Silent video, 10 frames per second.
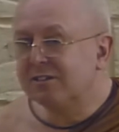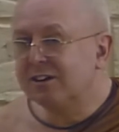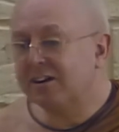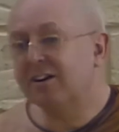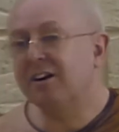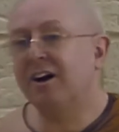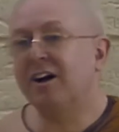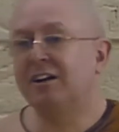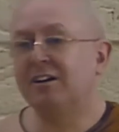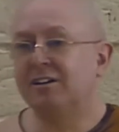and
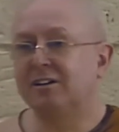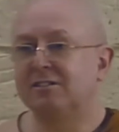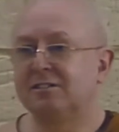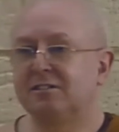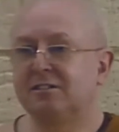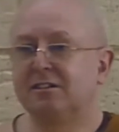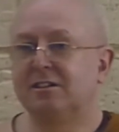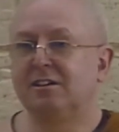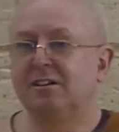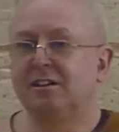kindness.
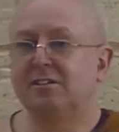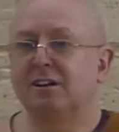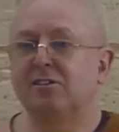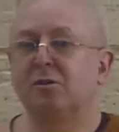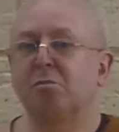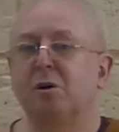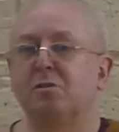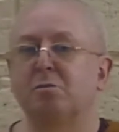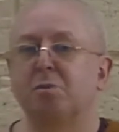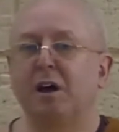It's such a
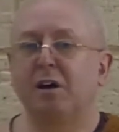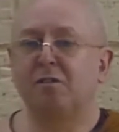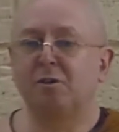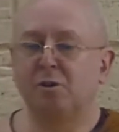most powerful